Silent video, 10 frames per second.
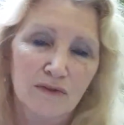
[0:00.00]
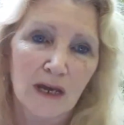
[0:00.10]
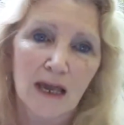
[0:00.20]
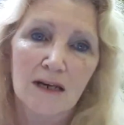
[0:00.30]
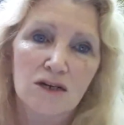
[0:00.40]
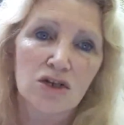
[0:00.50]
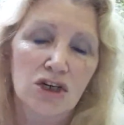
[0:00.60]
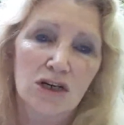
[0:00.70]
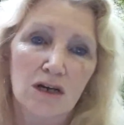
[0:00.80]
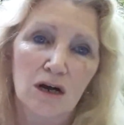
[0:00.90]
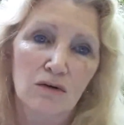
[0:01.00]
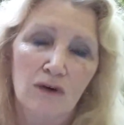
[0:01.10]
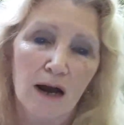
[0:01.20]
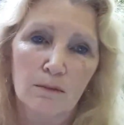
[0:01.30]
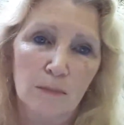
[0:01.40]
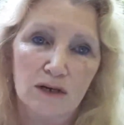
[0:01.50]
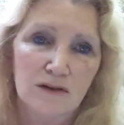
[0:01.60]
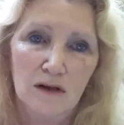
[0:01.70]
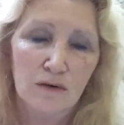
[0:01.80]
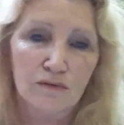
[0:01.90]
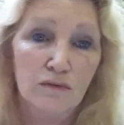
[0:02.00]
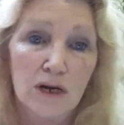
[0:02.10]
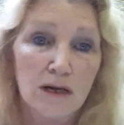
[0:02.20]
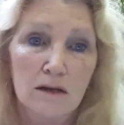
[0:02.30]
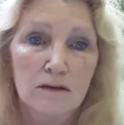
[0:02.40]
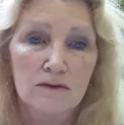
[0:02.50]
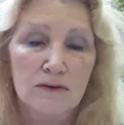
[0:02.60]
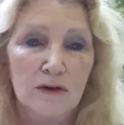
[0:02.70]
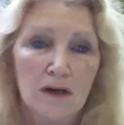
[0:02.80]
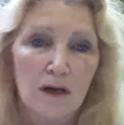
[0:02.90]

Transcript: the energy around myself, rings,